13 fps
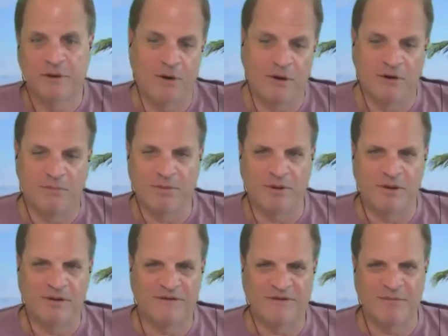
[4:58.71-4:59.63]

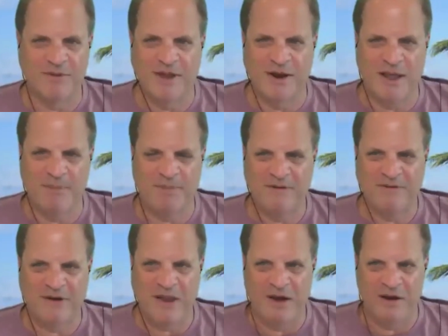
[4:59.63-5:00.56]
Arguably, some of that
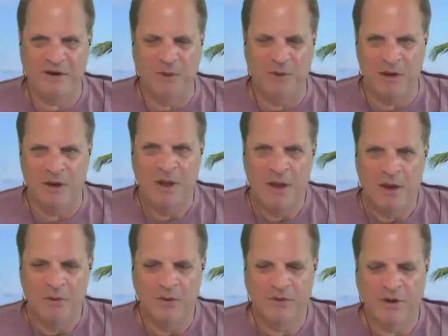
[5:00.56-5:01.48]
happens anyway
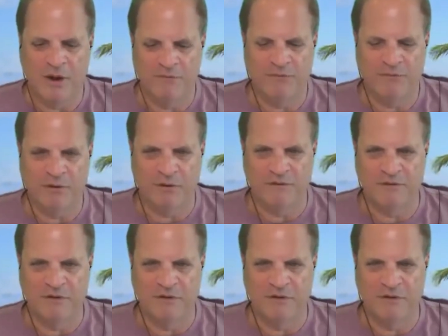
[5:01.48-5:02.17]
with high-frequency